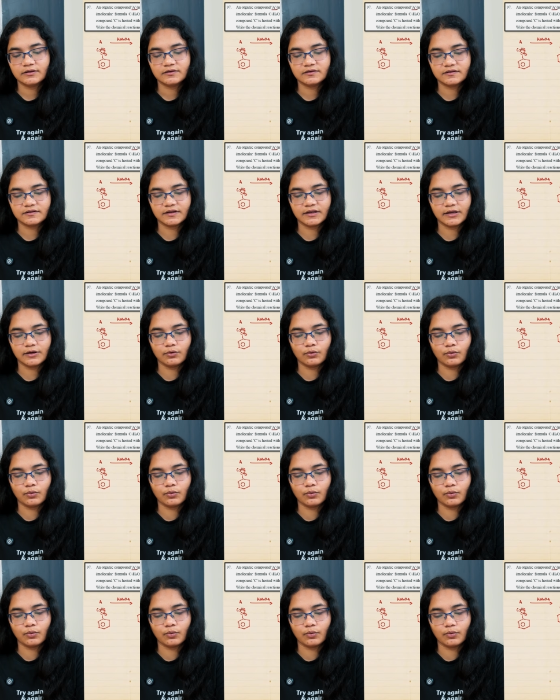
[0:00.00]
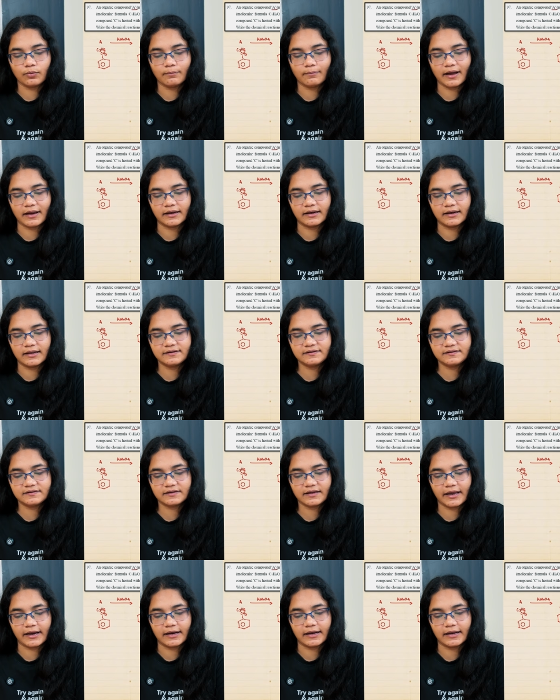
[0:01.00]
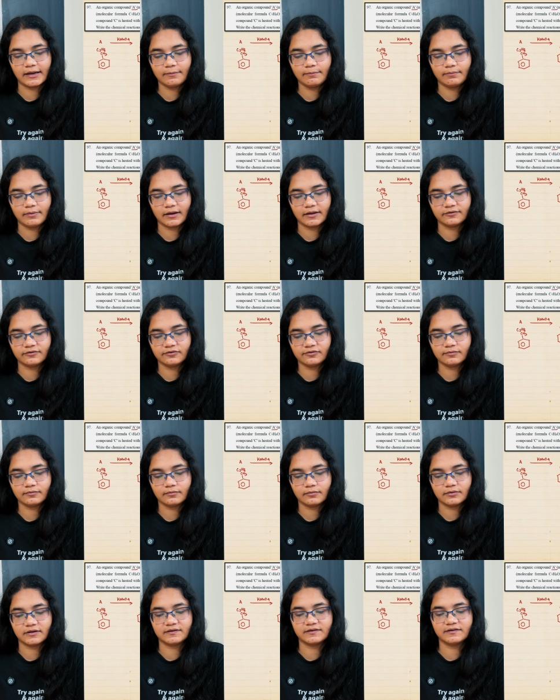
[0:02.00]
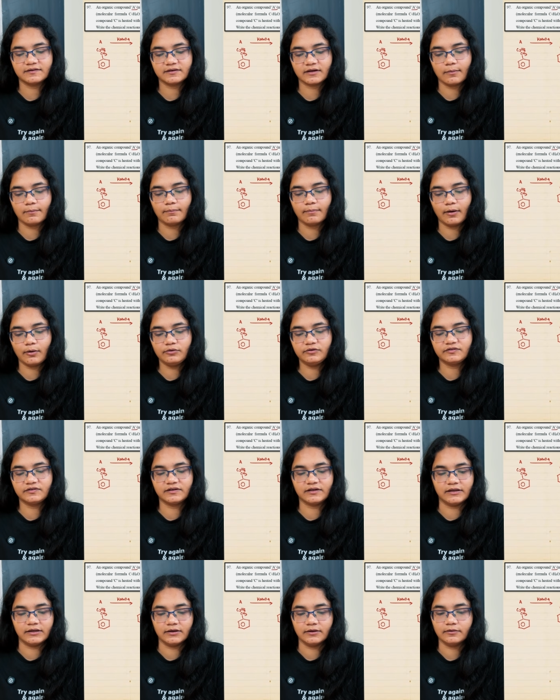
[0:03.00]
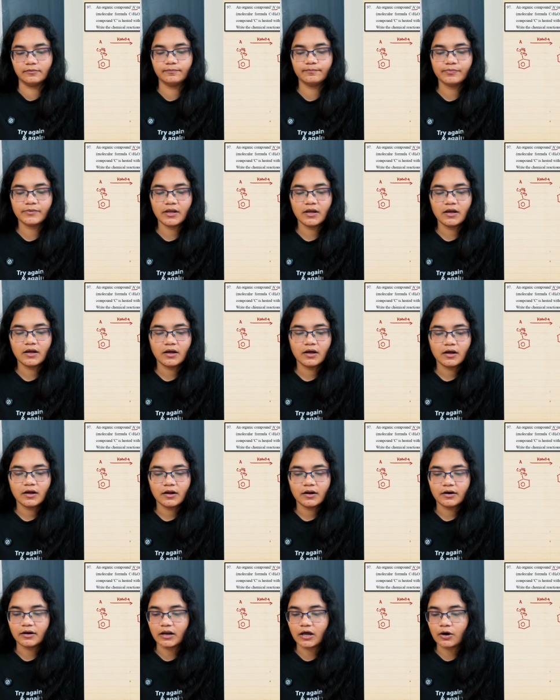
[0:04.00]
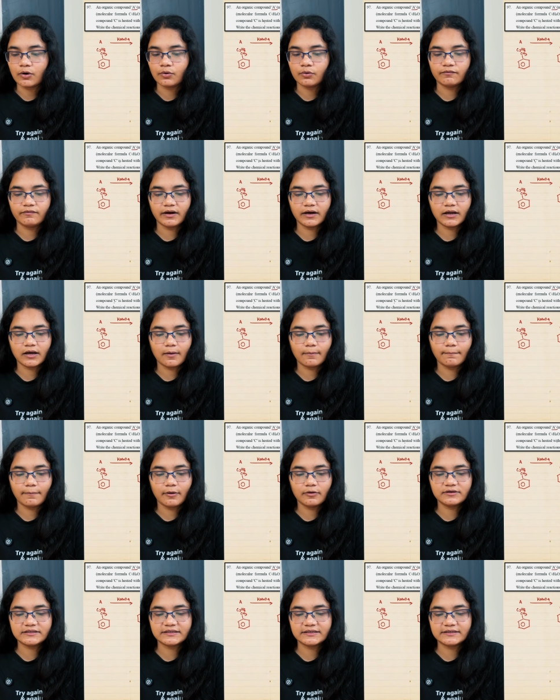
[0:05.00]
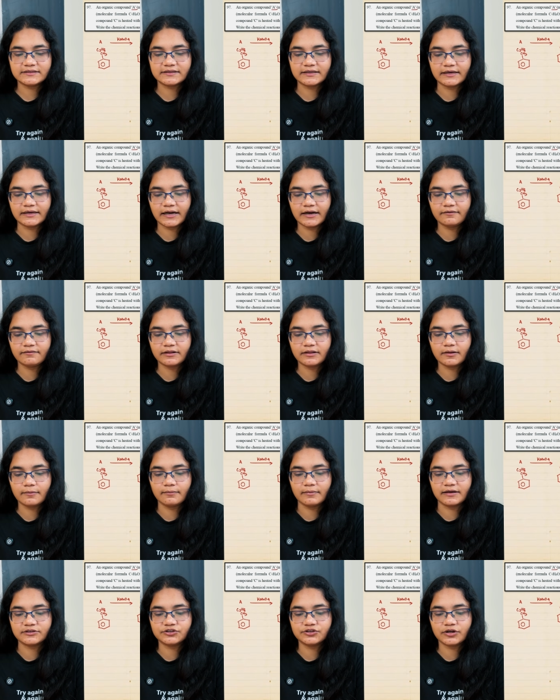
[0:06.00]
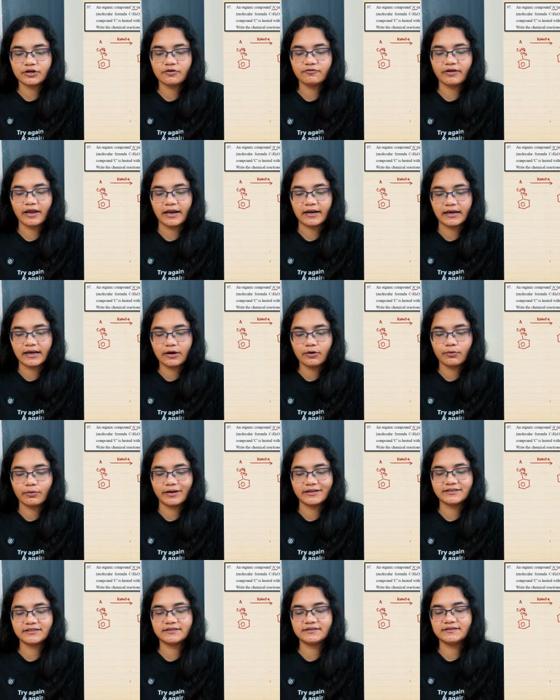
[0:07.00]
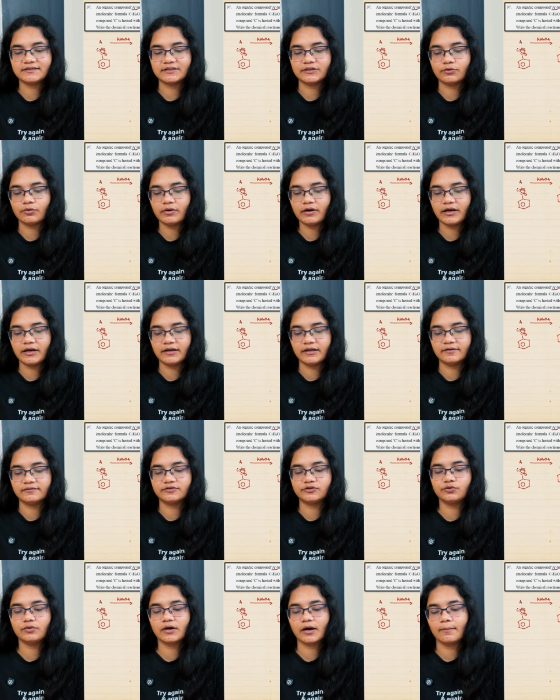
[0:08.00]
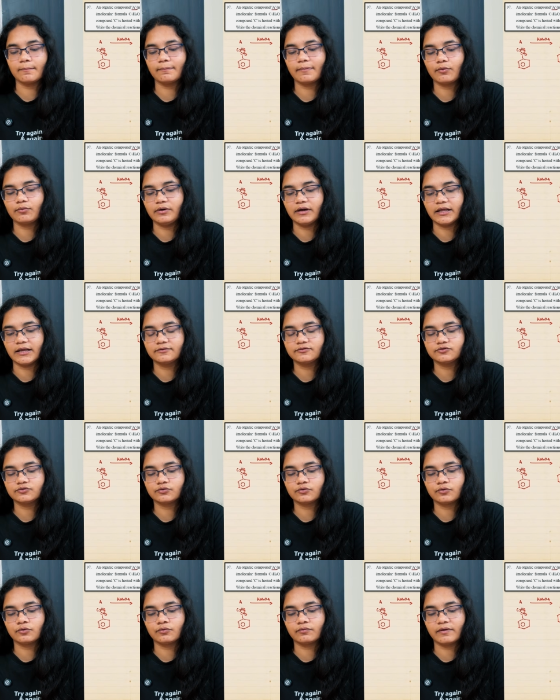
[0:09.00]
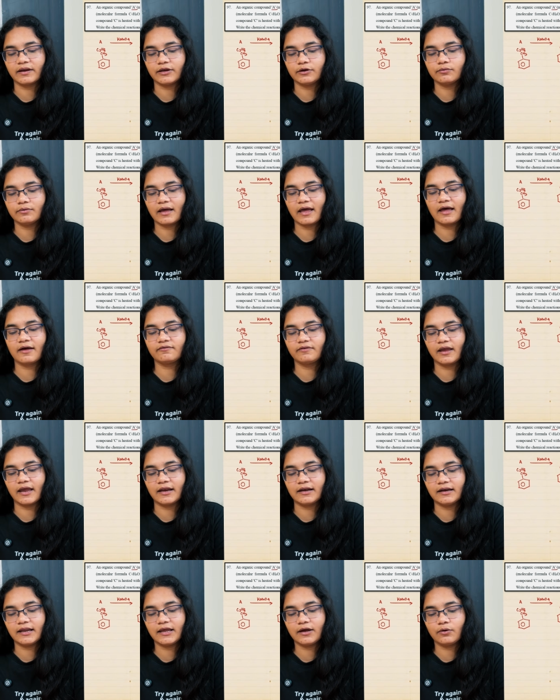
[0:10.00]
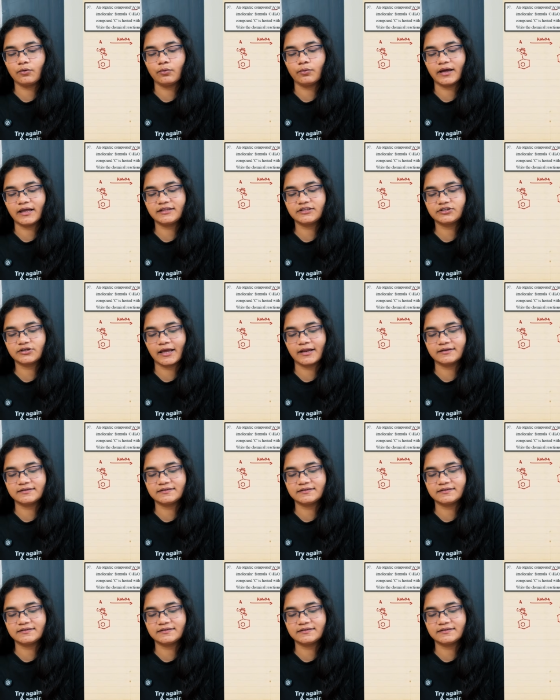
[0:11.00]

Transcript: COO minus Na plus. This is compound C here. Now, when compound C is heated with a mixture of NaOH and CO, it gives you compound D. So, when you have NaOH and